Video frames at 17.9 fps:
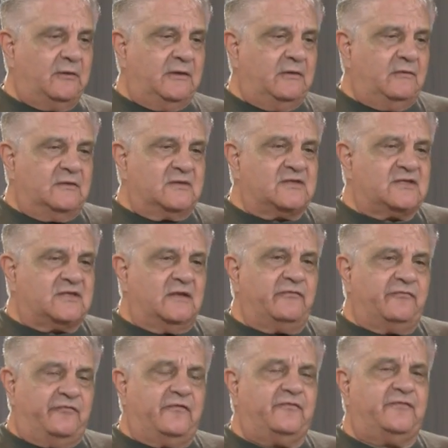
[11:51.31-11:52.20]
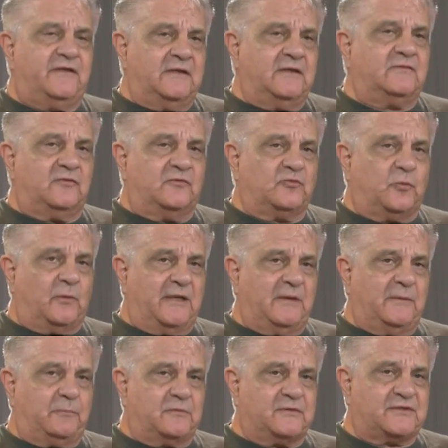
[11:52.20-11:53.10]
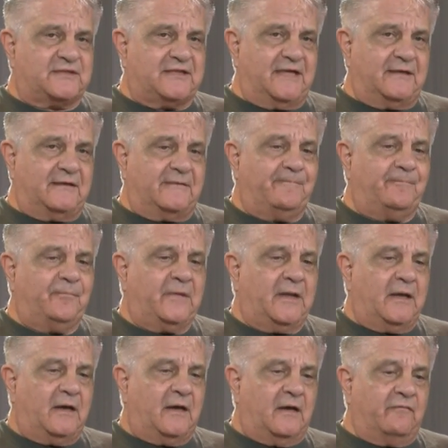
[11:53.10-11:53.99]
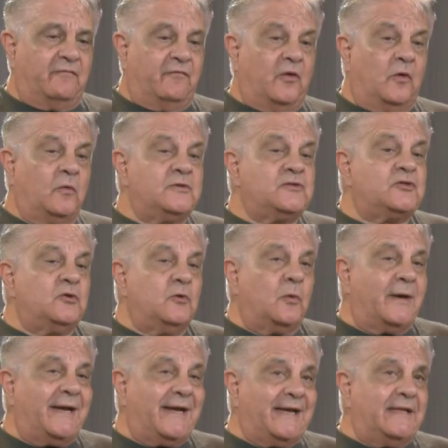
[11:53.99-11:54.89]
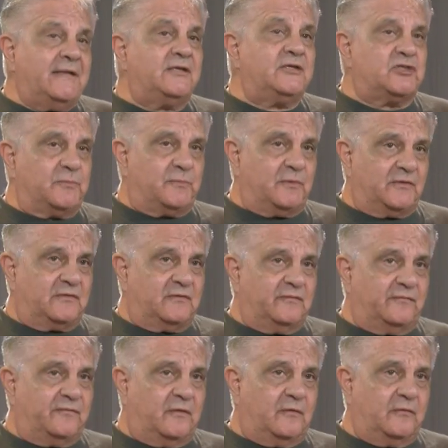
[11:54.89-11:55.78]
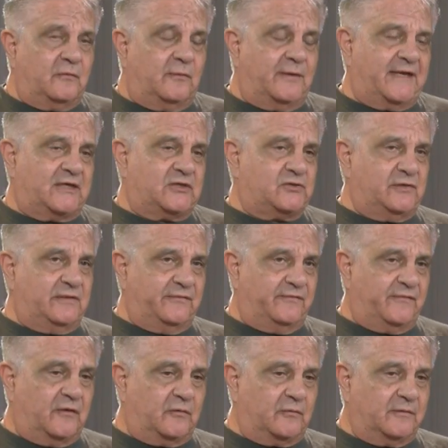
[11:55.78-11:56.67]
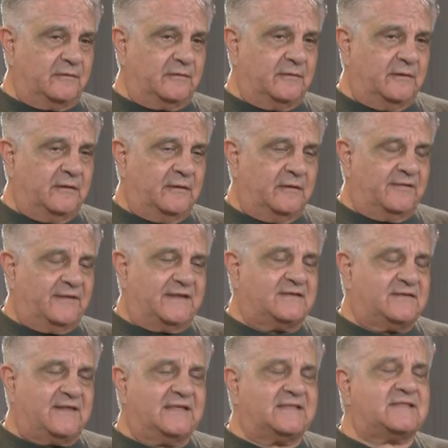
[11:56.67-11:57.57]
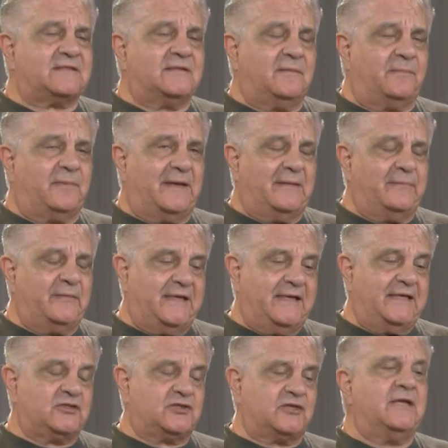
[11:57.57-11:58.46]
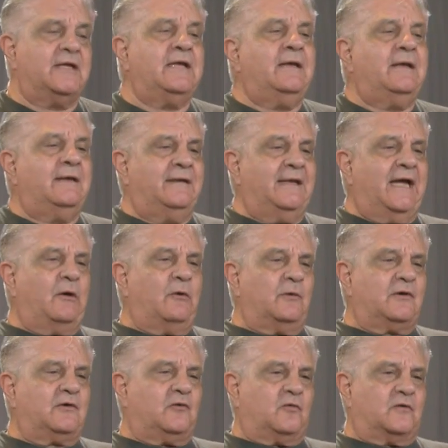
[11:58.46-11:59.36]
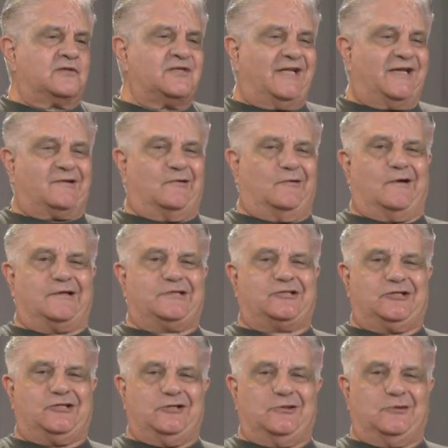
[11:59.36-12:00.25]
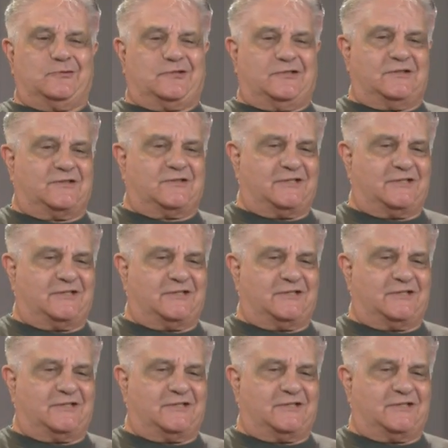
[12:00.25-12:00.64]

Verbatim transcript: You're still 15 to 20 percent of those who are eligible to vote who actually vote. That, that's an abomination. Now, of course, like Archie used to